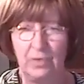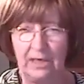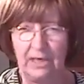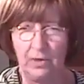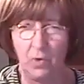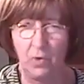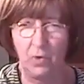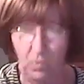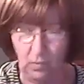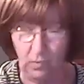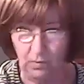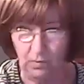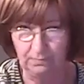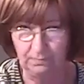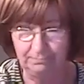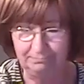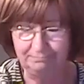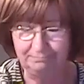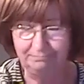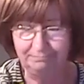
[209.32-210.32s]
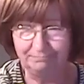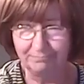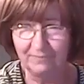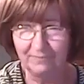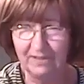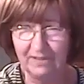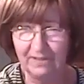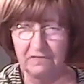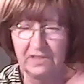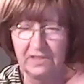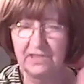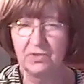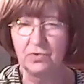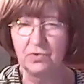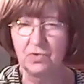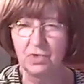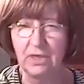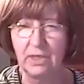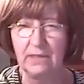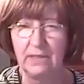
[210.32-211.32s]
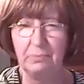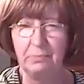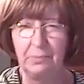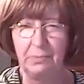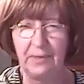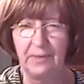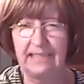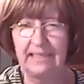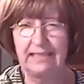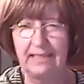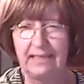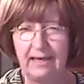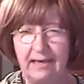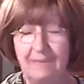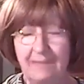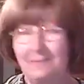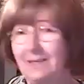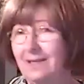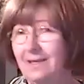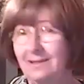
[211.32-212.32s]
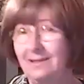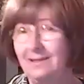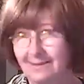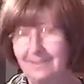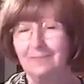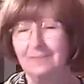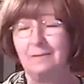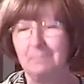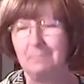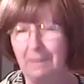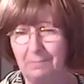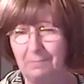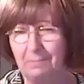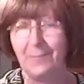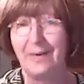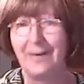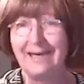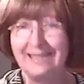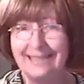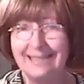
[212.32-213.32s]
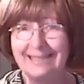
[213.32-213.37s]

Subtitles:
recall, versus other brain type can easily memorize.